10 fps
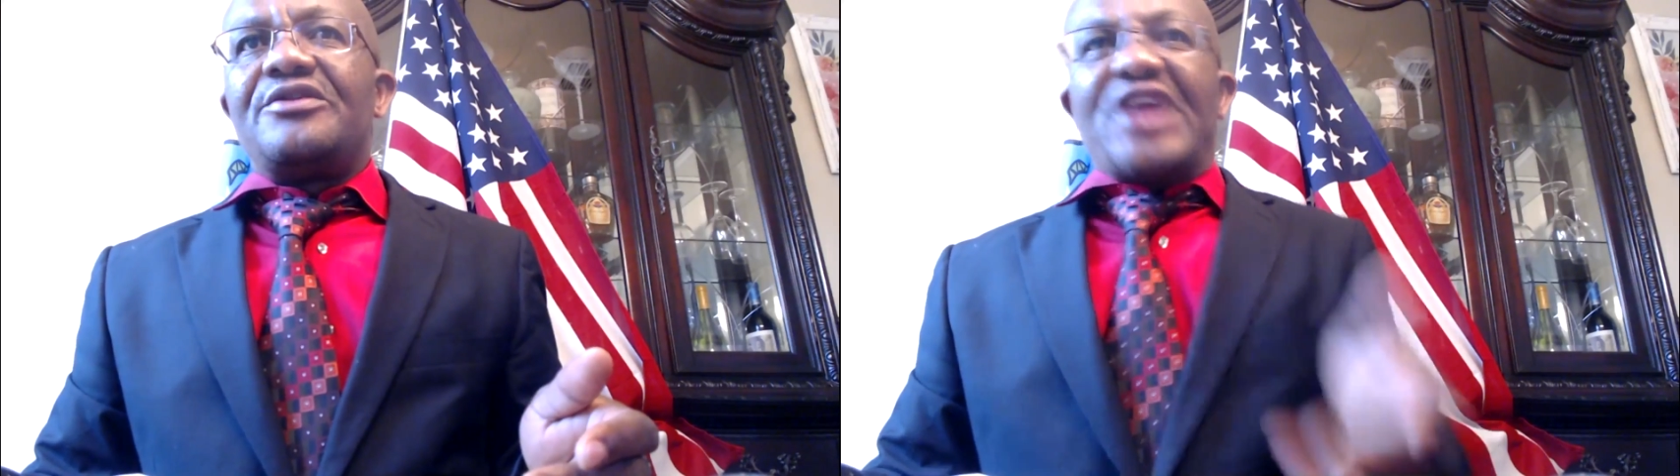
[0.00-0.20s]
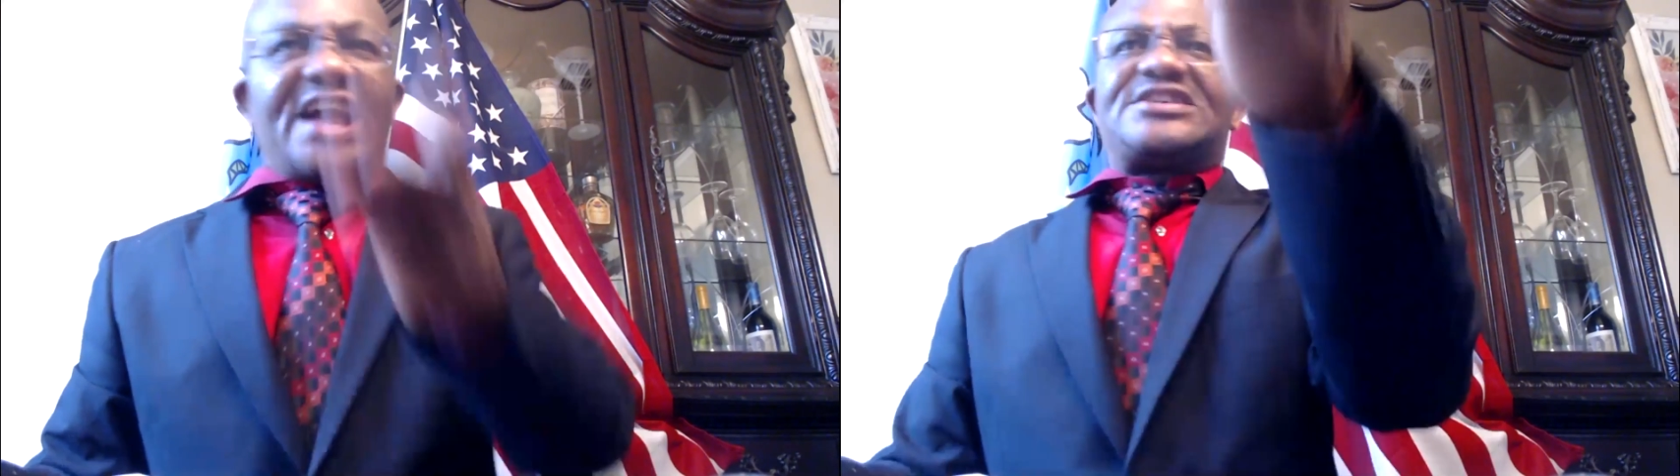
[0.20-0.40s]

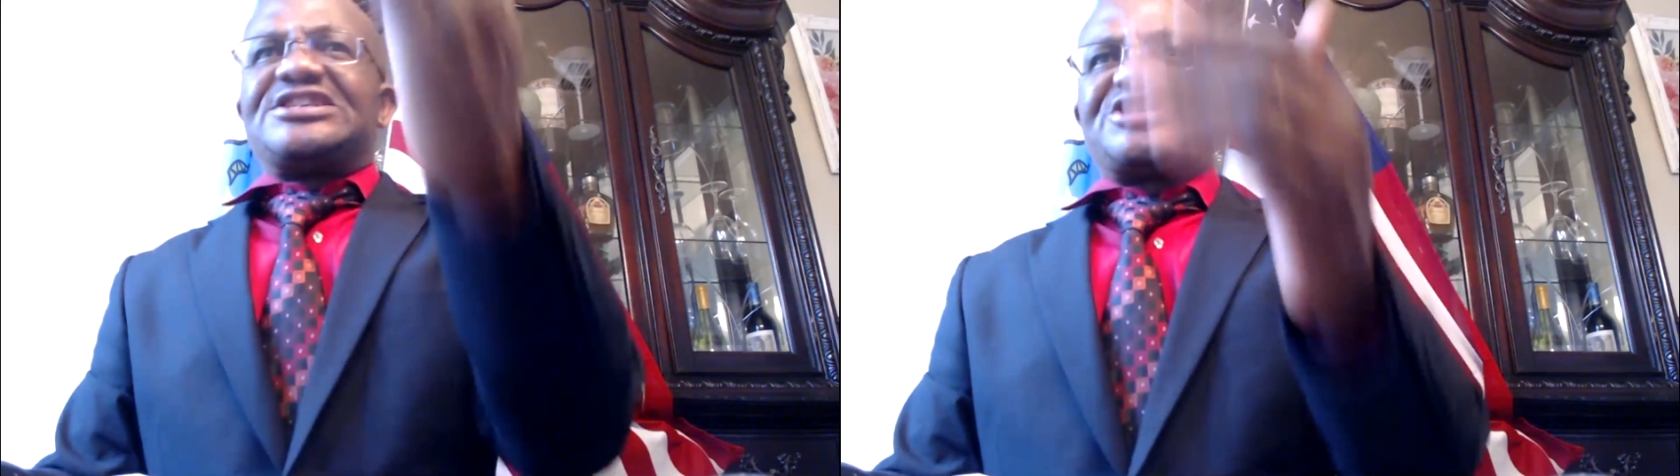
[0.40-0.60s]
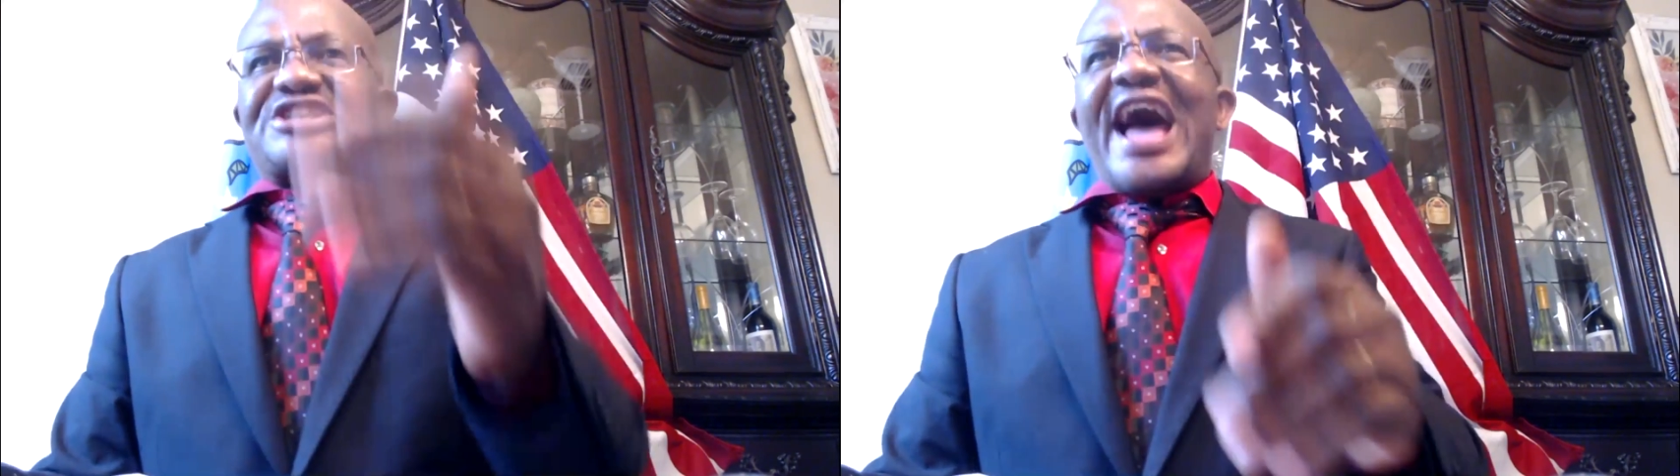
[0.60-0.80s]
That
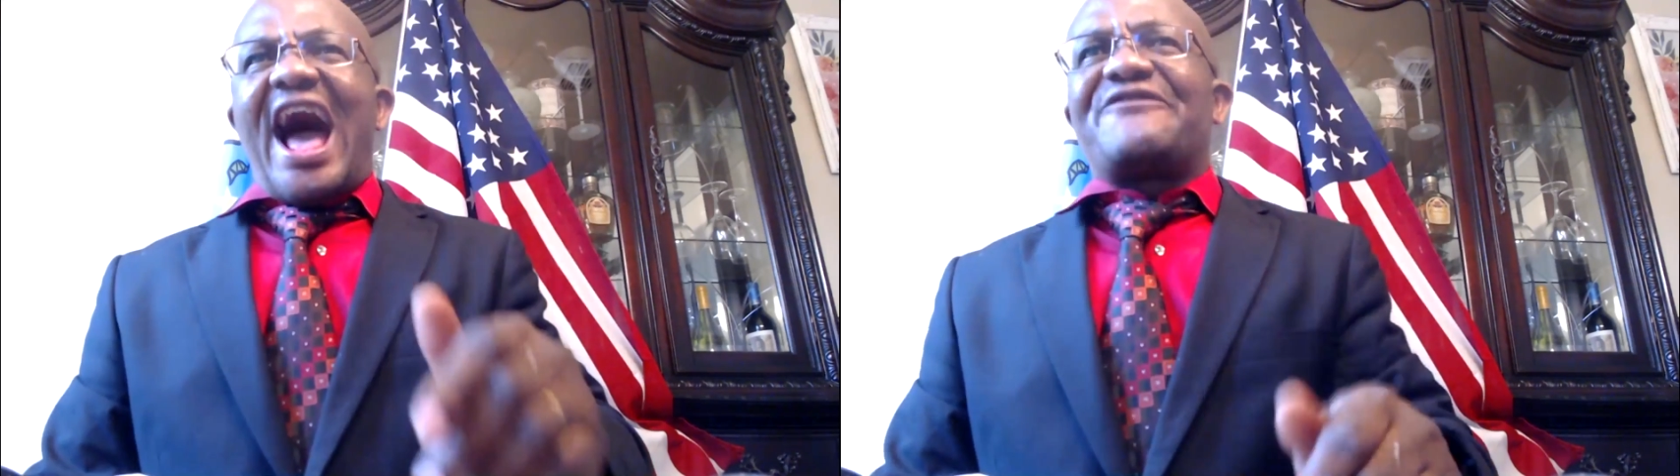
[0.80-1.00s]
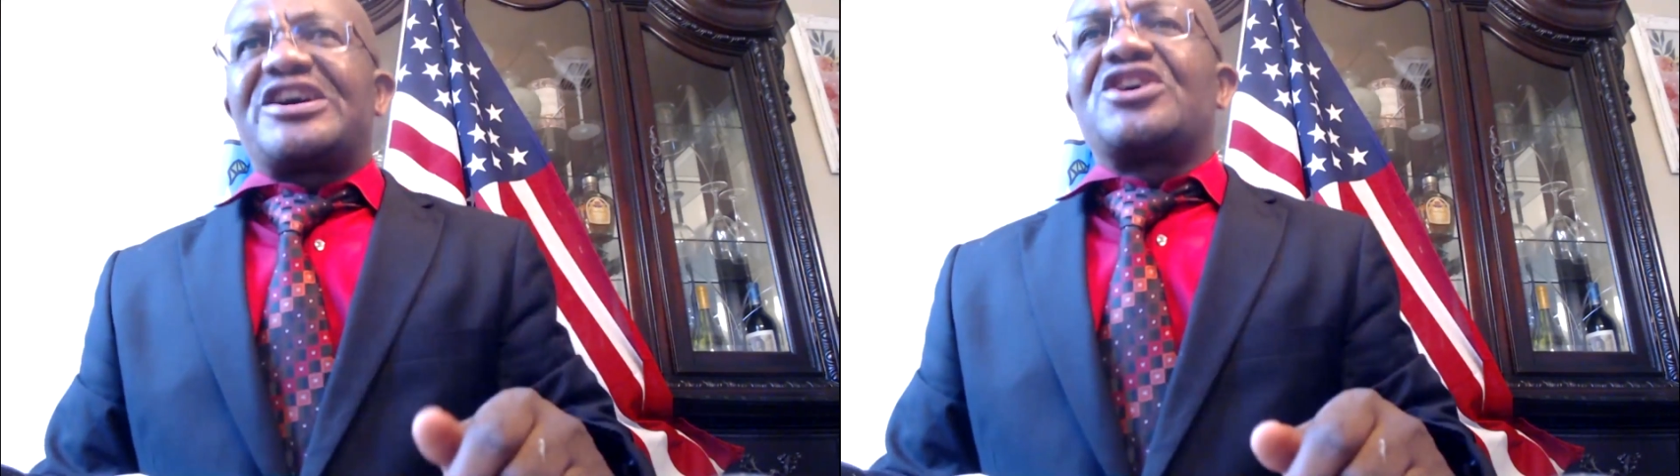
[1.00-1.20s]
is the
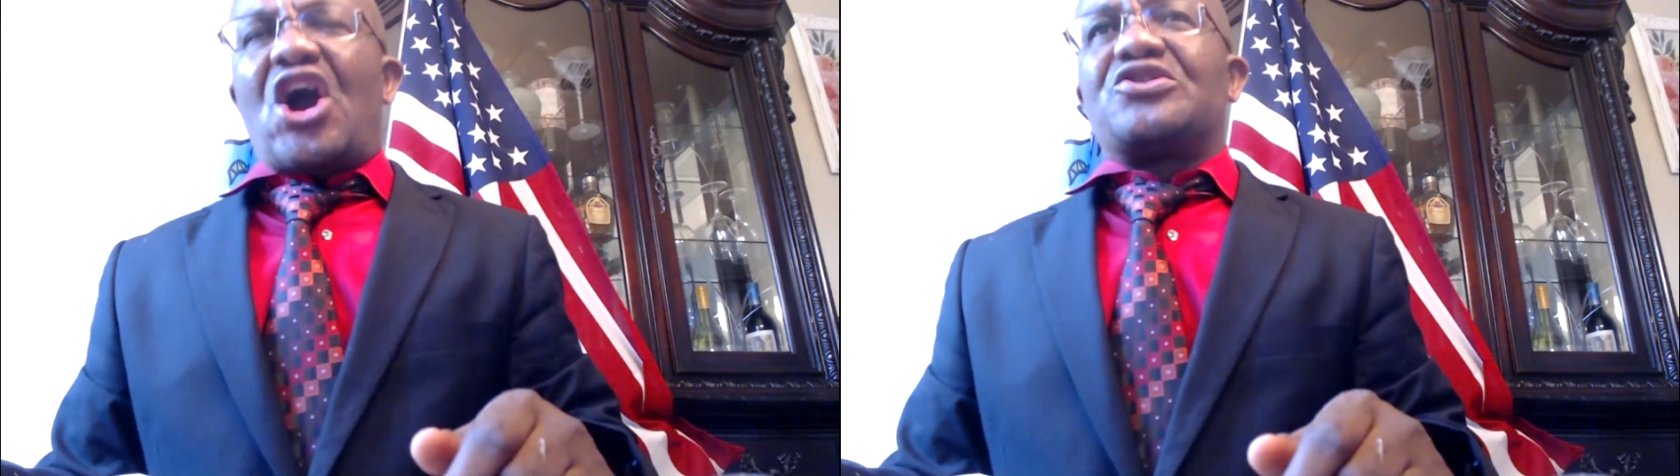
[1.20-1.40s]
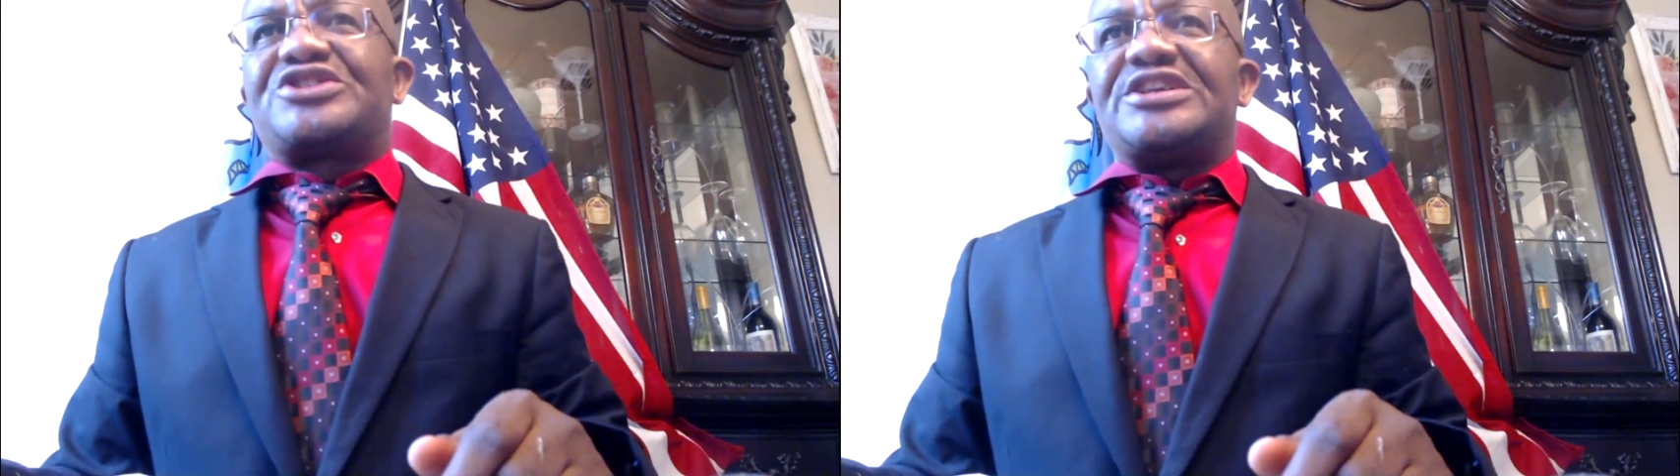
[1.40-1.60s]
African
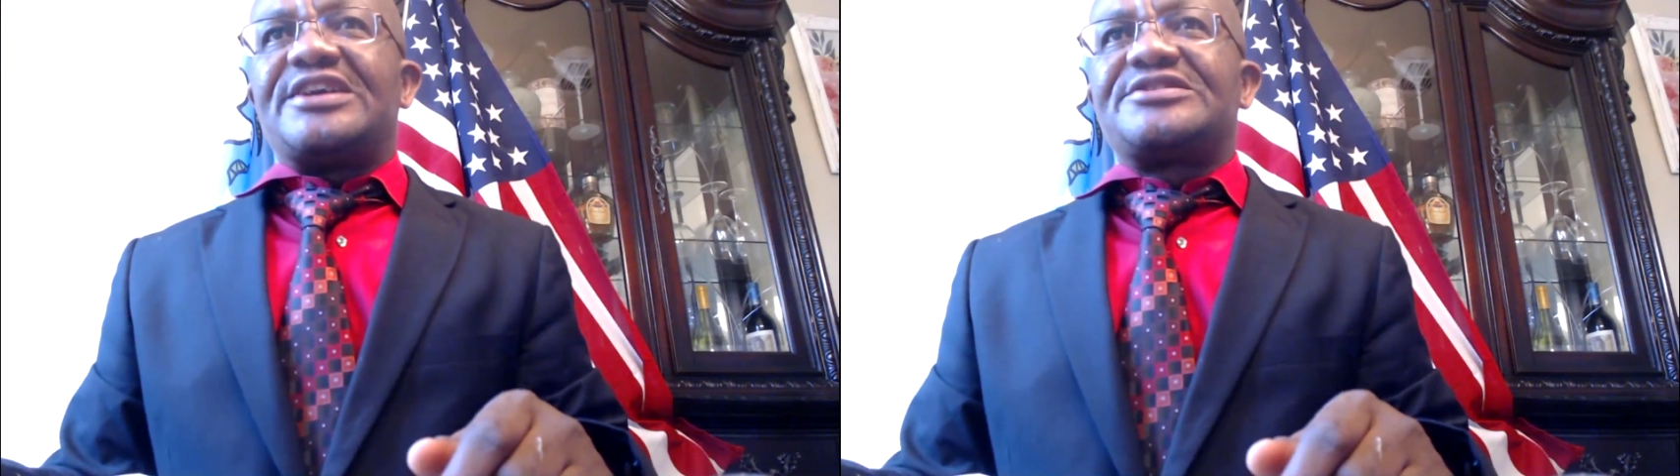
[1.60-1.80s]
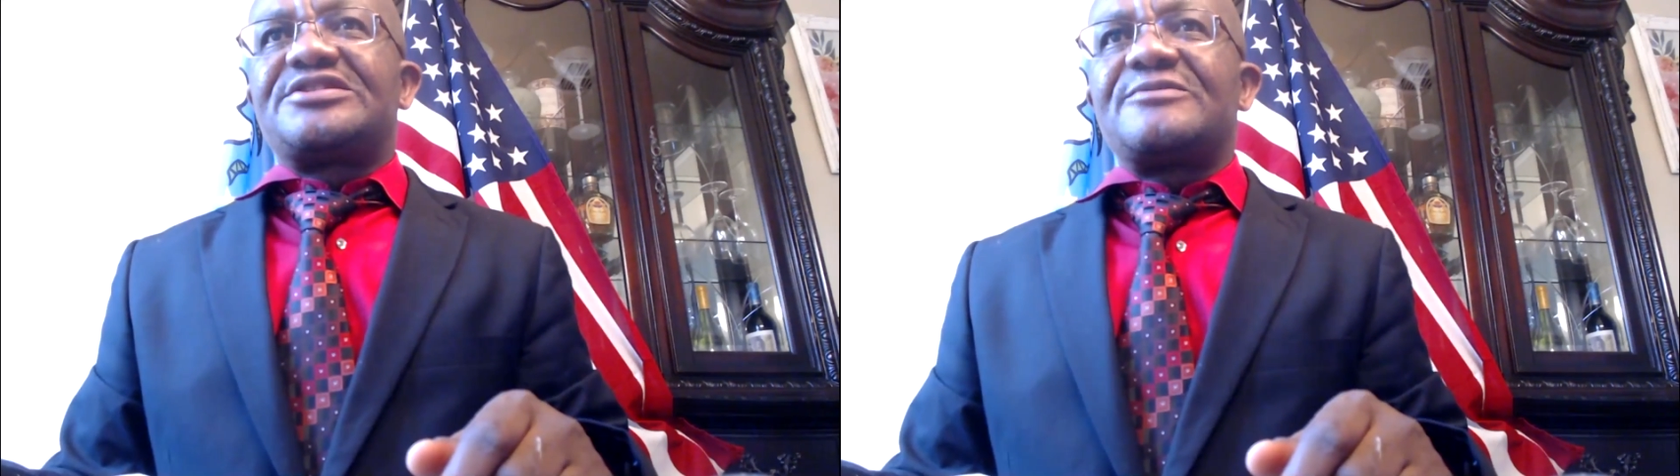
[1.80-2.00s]

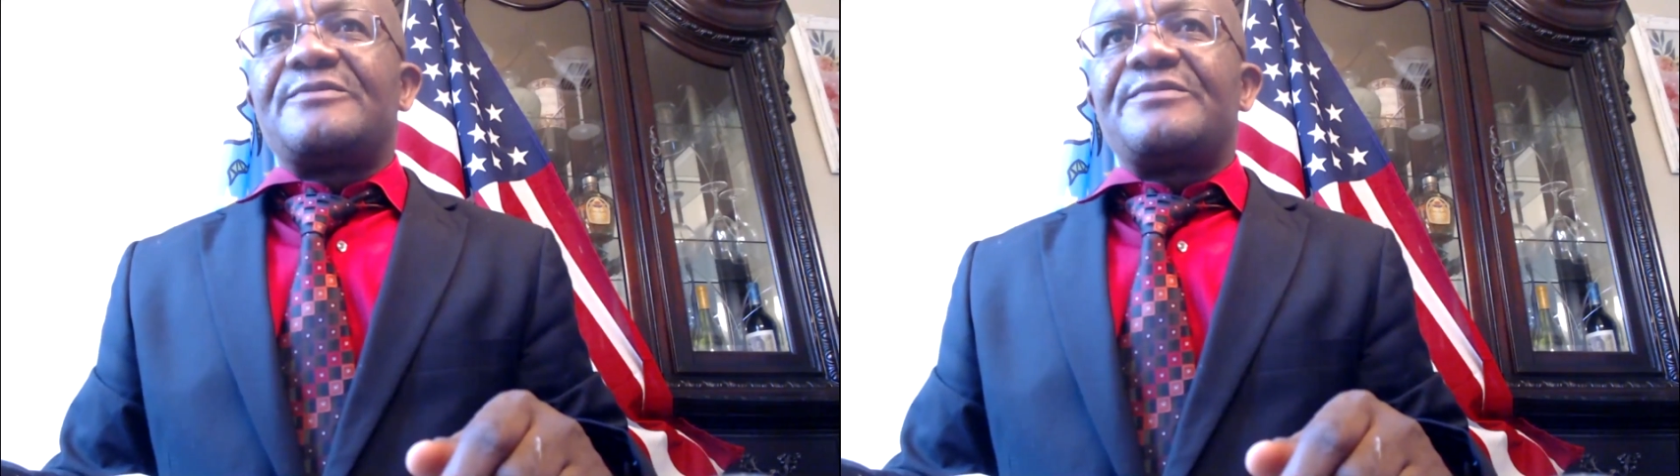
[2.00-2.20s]
continent.